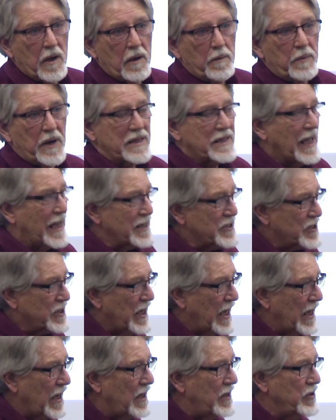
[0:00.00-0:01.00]
But that's
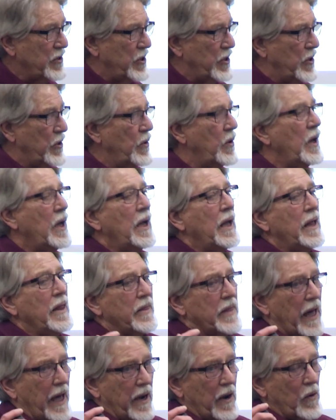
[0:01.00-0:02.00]
telling you
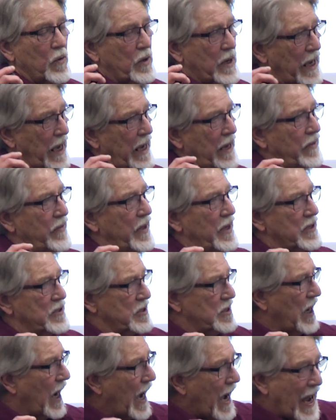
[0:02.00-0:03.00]
that, okay,
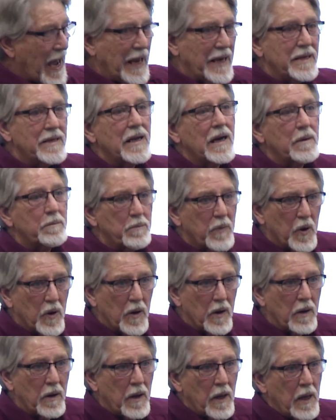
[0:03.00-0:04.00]
this high
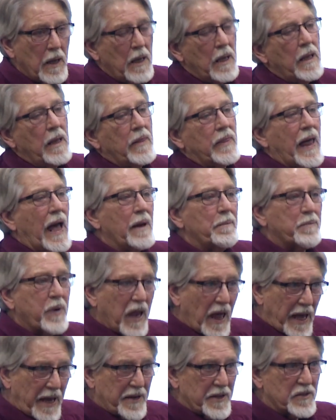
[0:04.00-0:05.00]
number, that
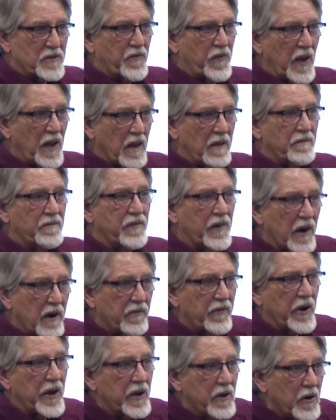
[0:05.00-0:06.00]
plant is feeling very,
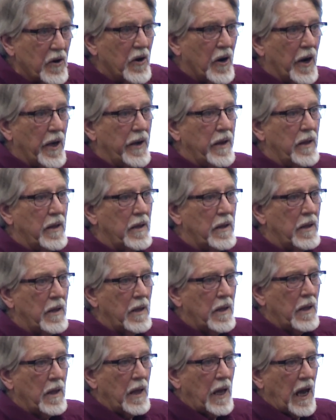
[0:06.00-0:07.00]
very good.
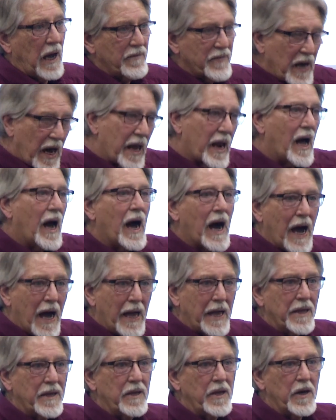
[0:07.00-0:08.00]
I've got a high
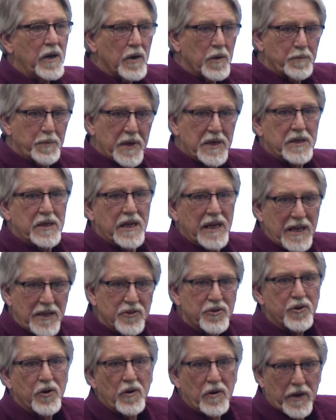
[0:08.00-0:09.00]
yield
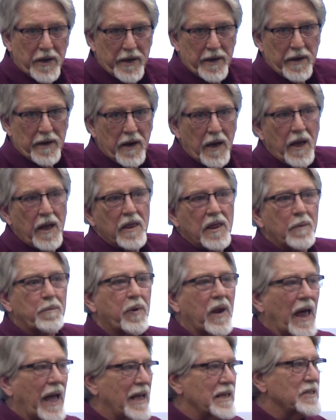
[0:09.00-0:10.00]
potential here. The
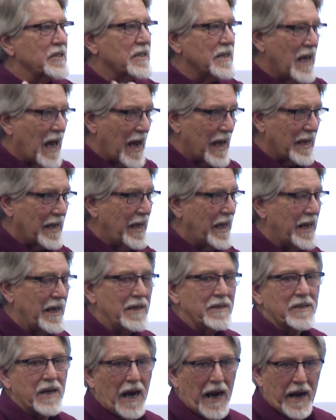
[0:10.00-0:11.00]
plant's not
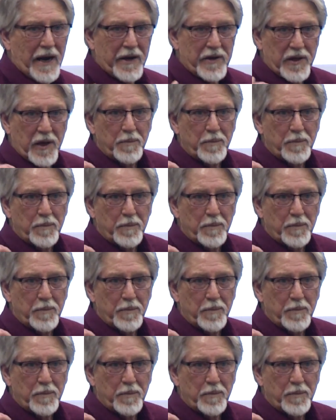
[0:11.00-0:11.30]
getting tired.